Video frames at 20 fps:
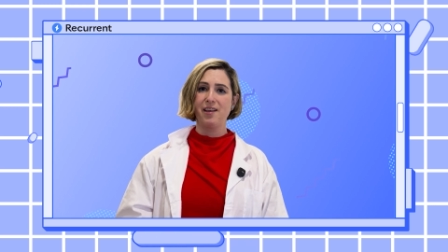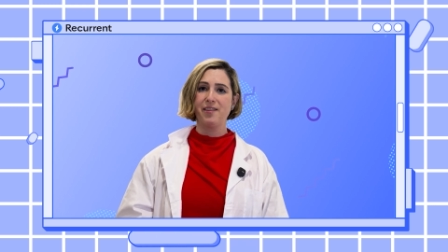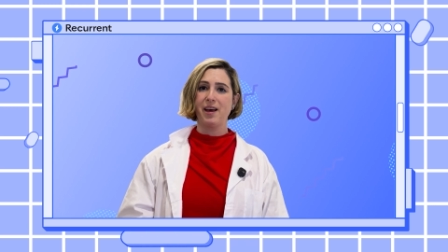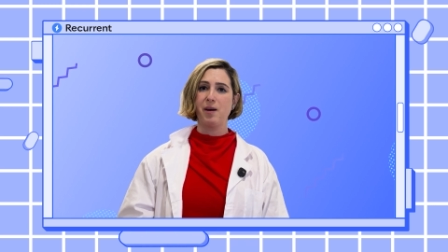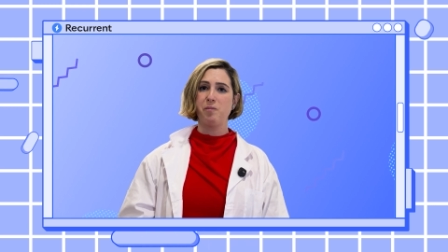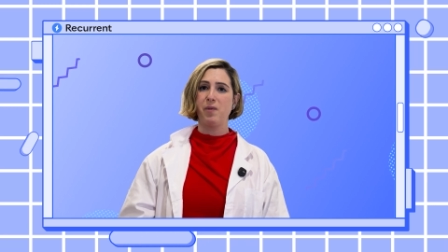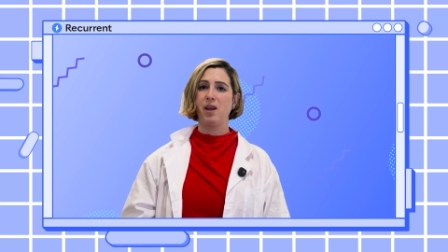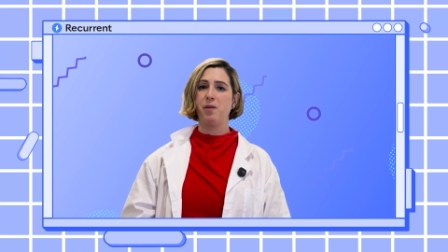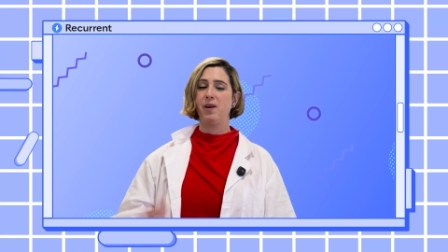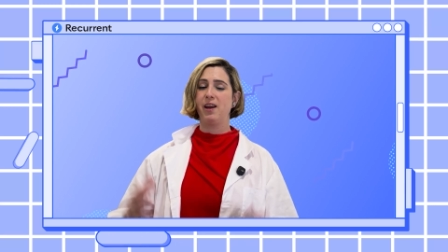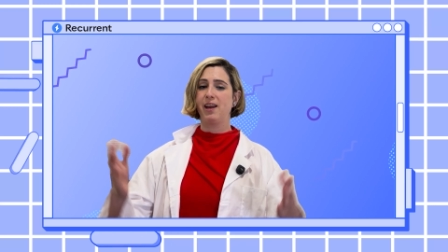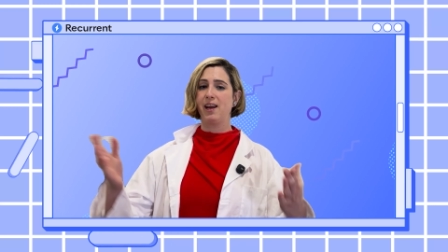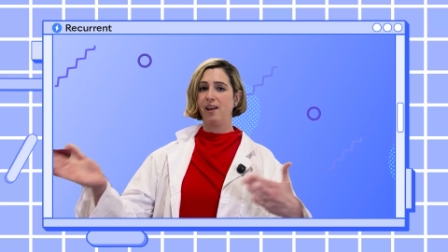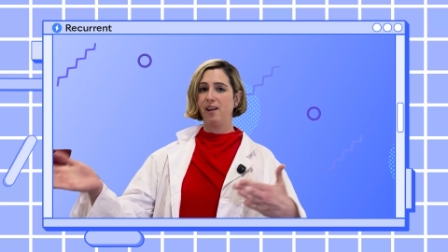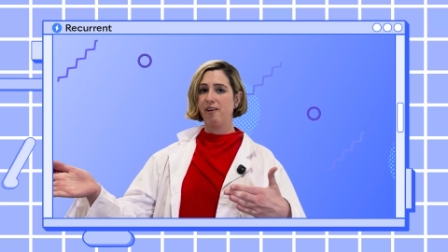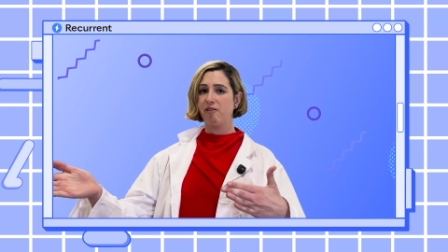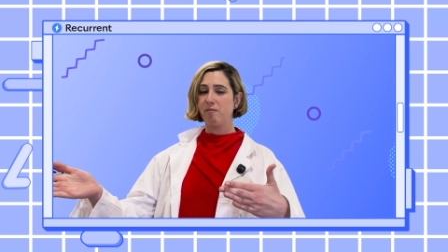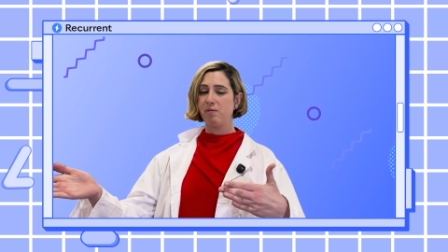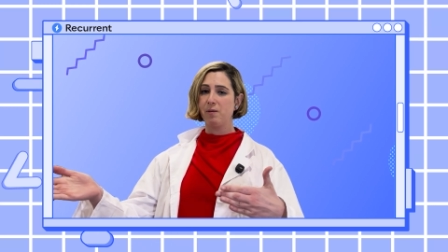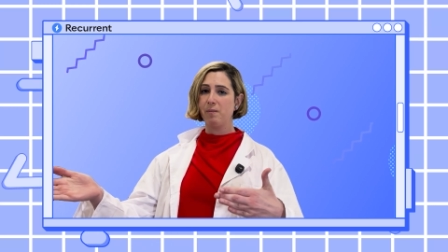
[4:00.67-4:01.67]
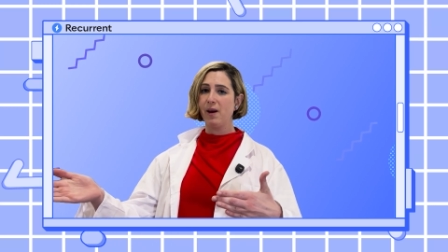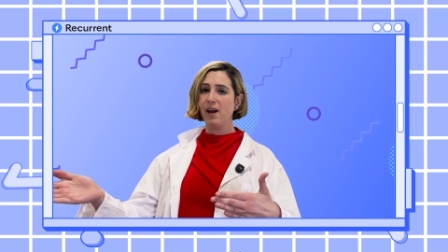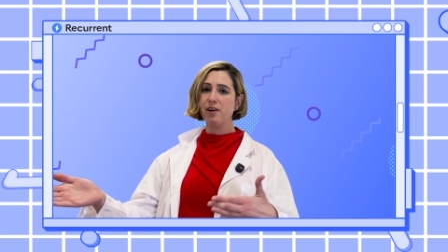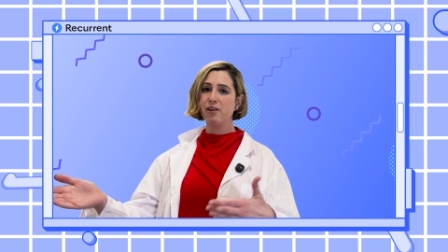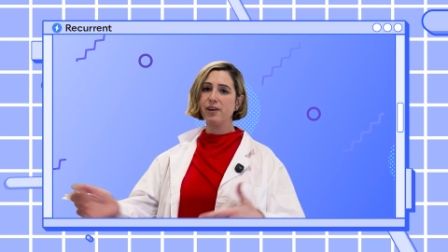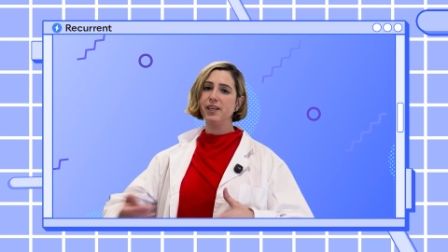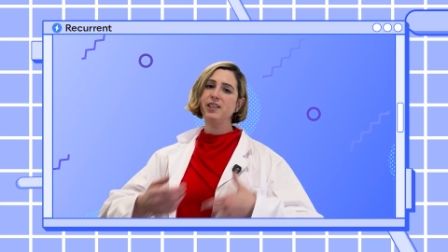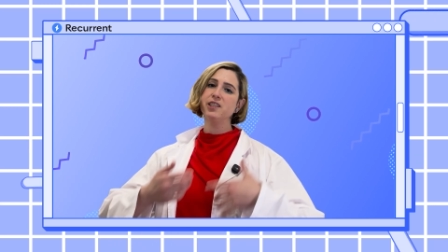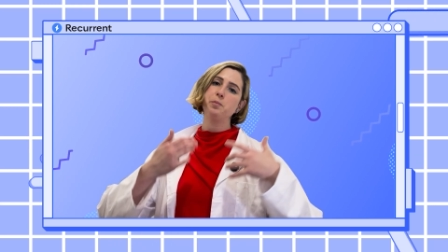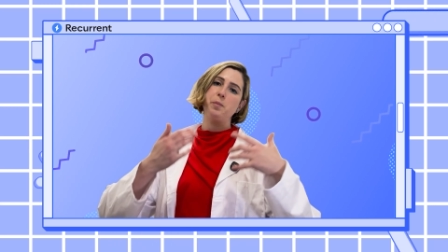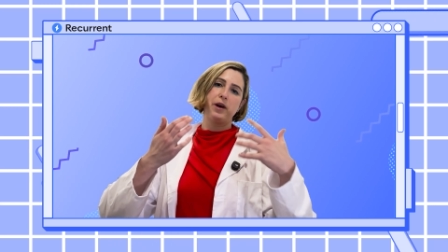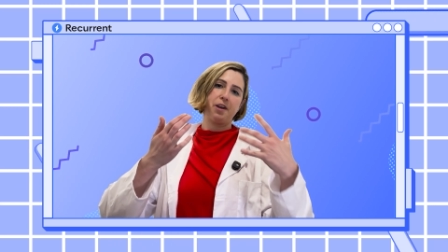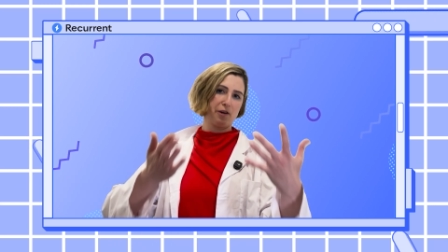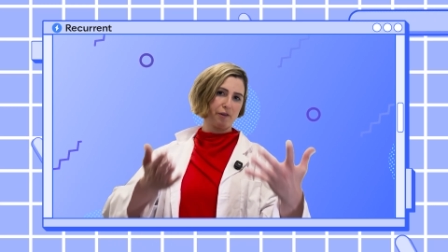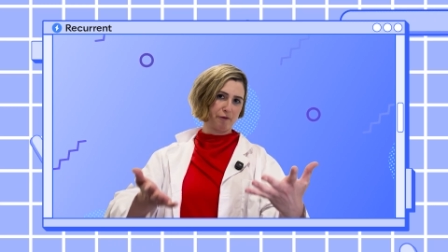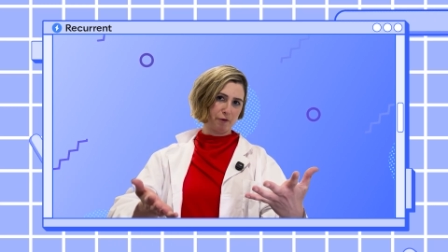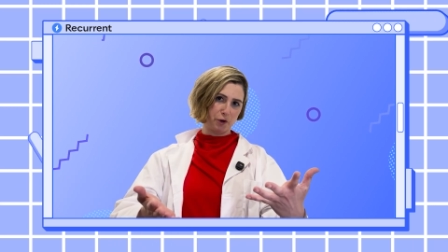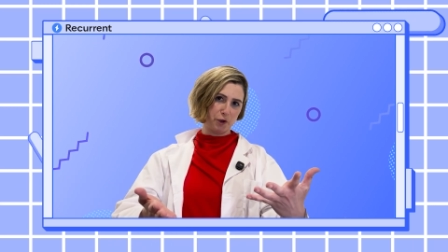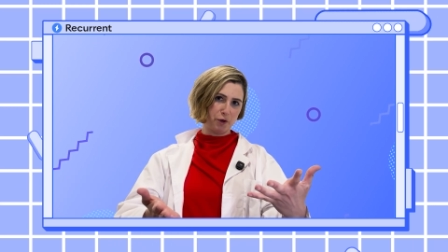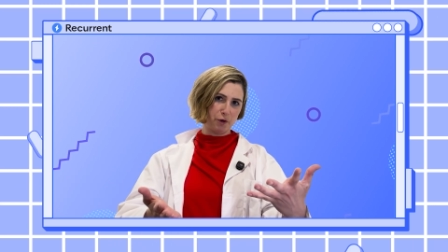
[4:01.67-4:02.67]
that may make LFP batteries better
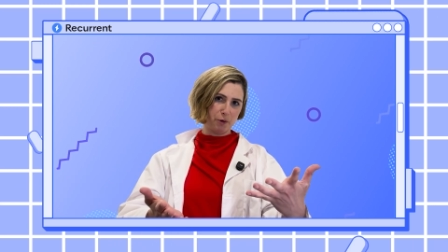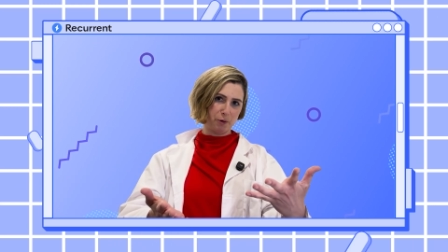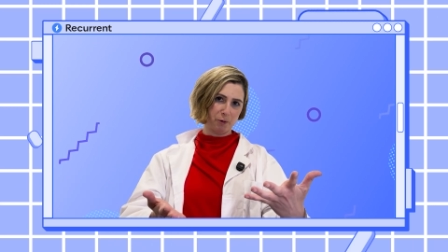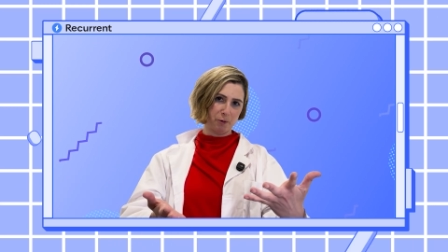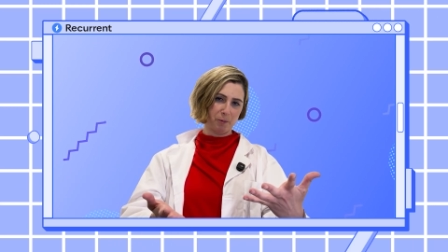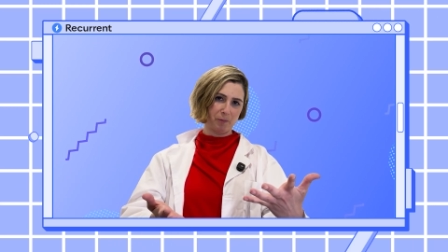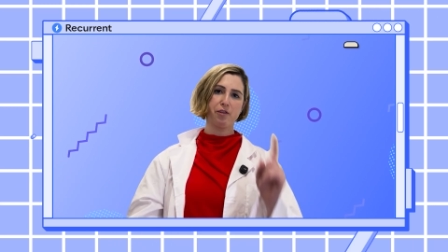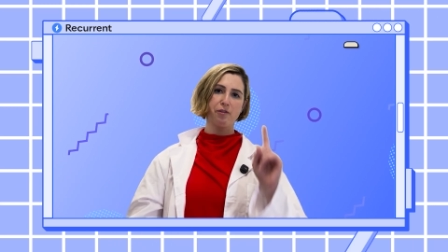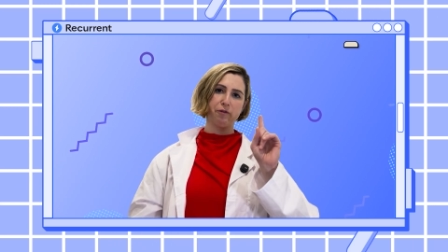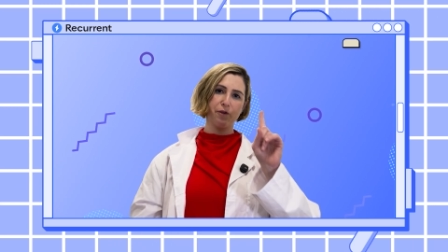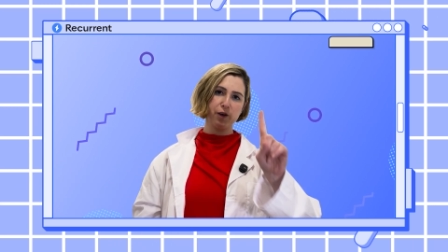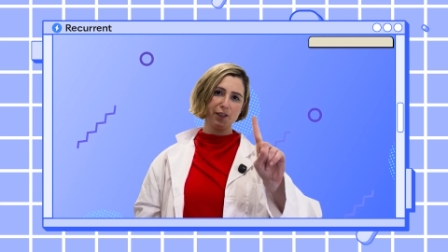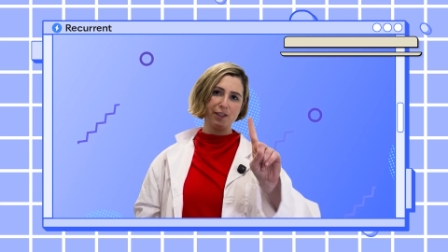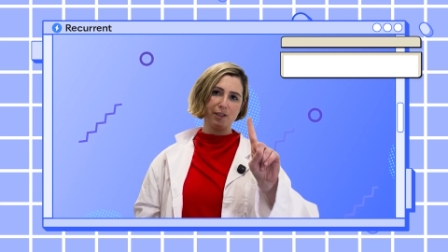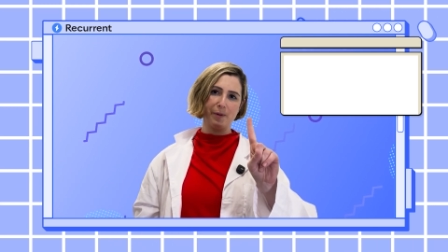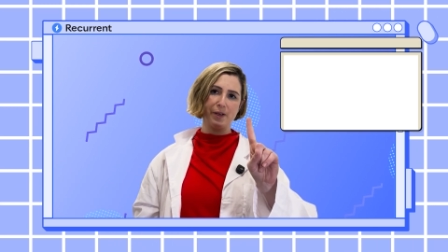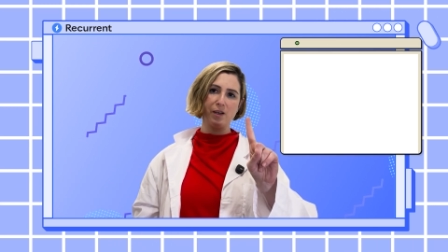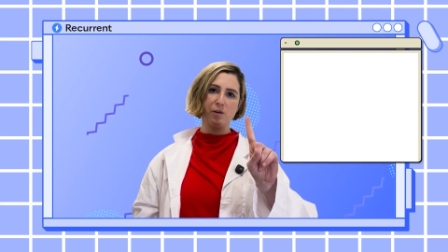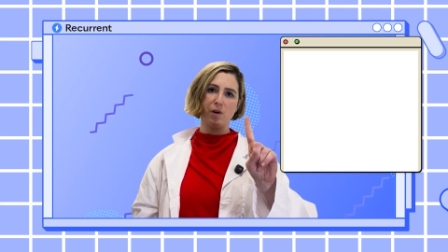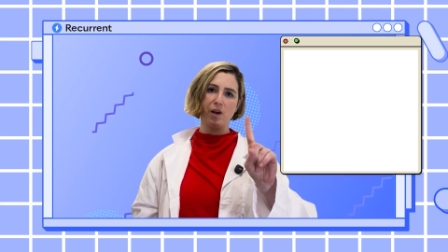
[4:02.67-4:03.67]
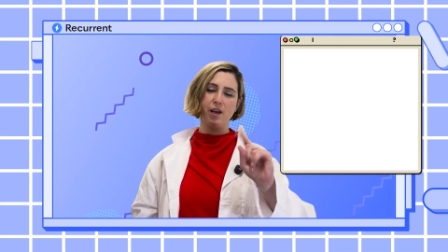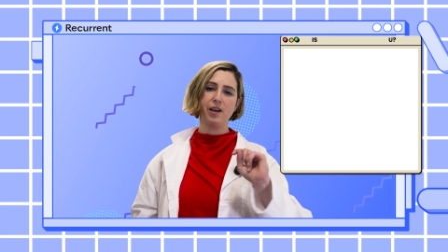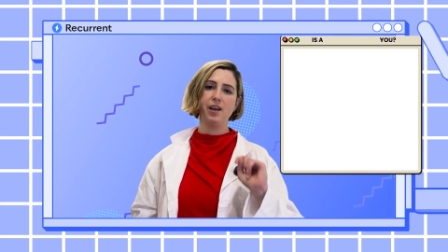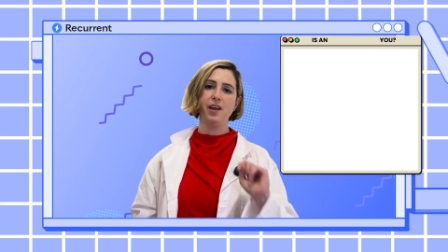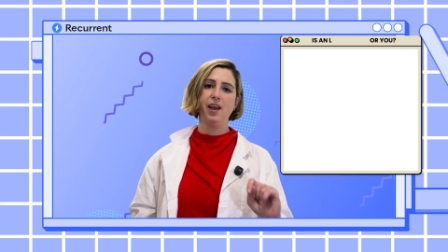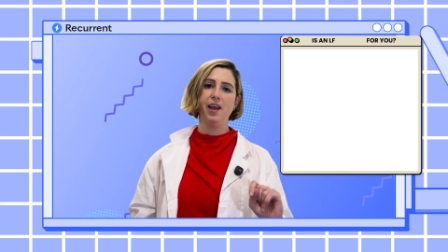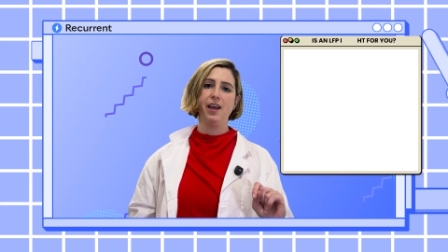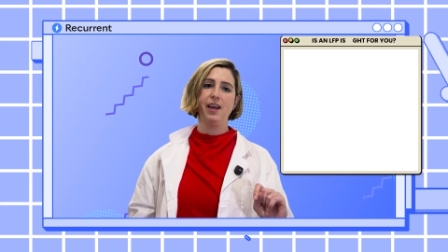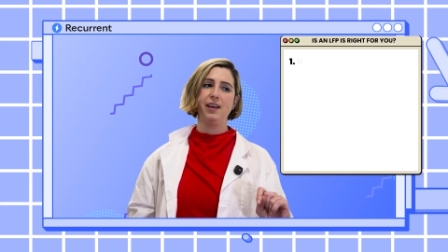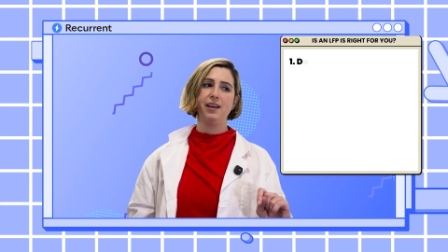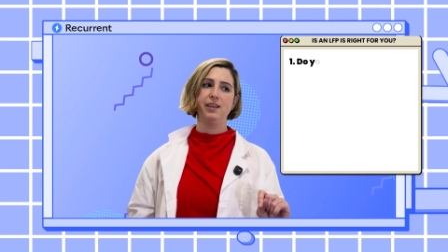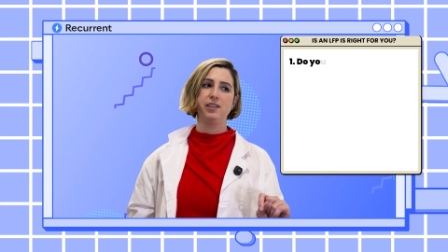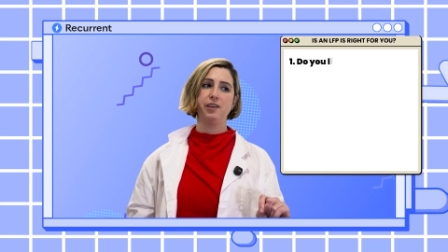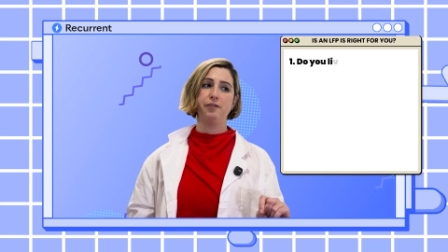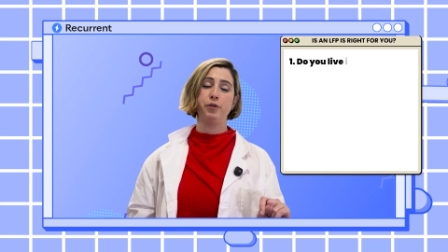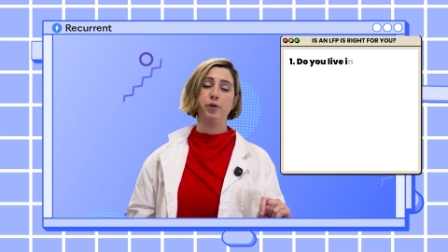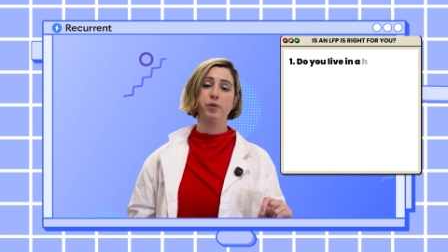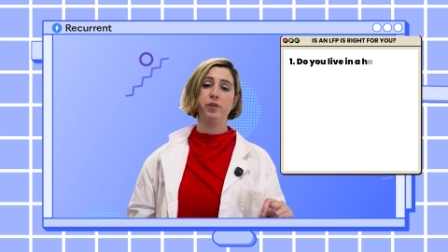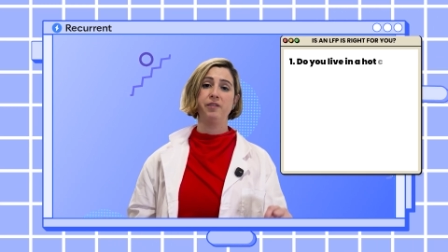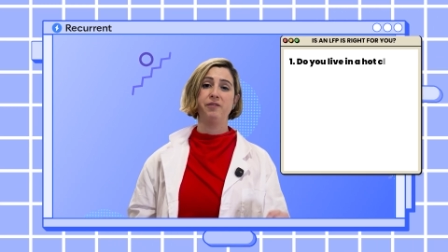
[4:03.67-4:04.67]
for you. The first big one is
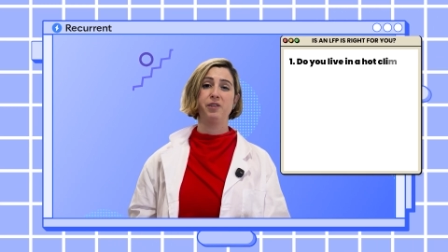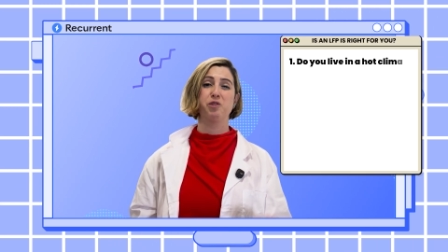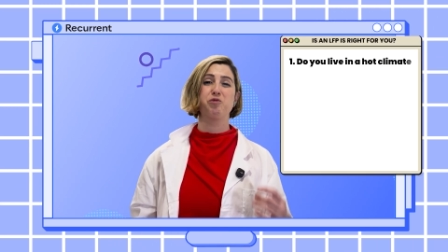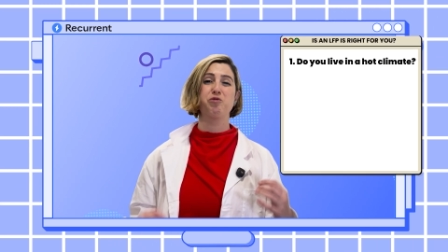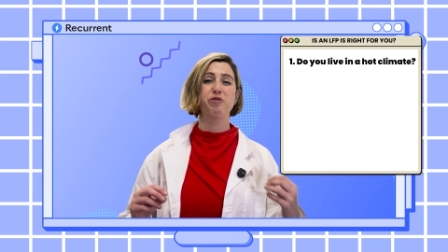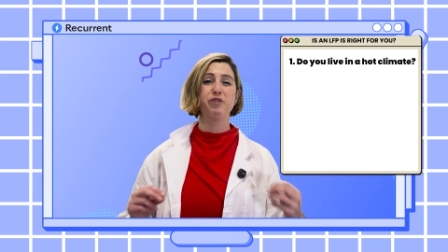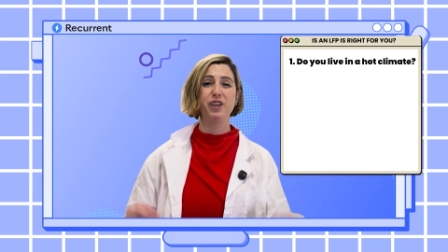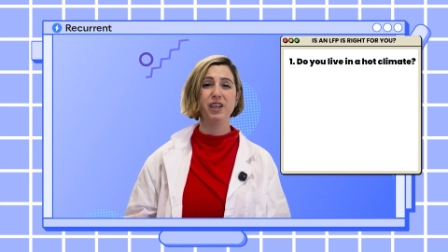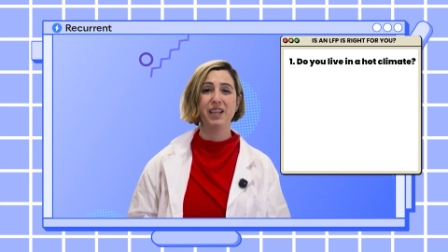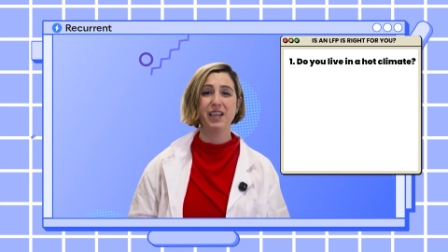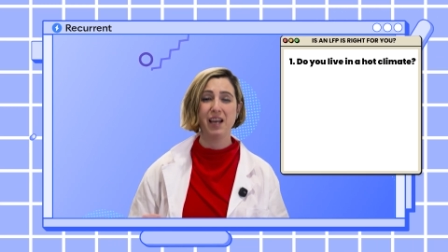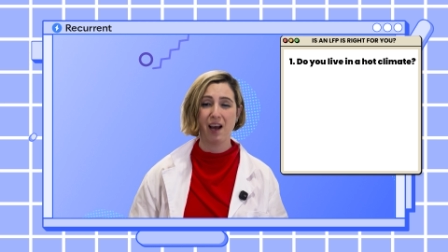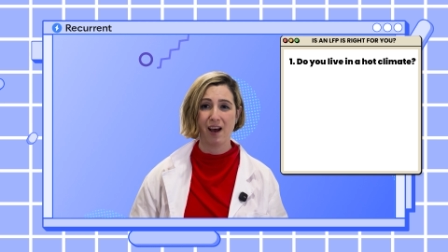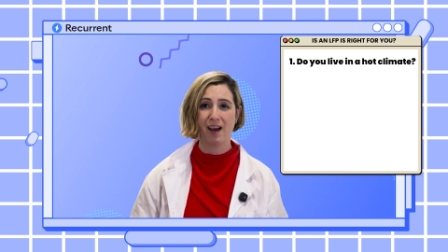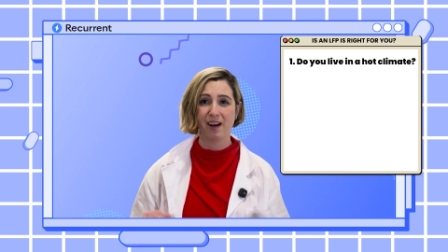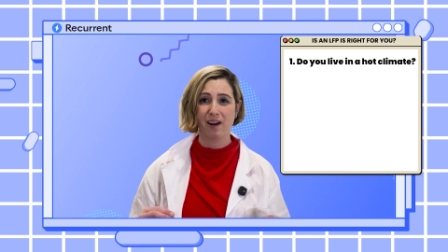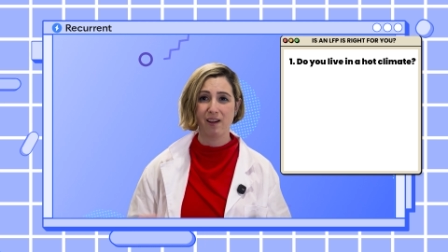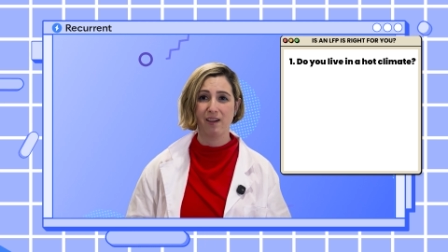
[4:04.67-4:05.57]
if you live in a really hot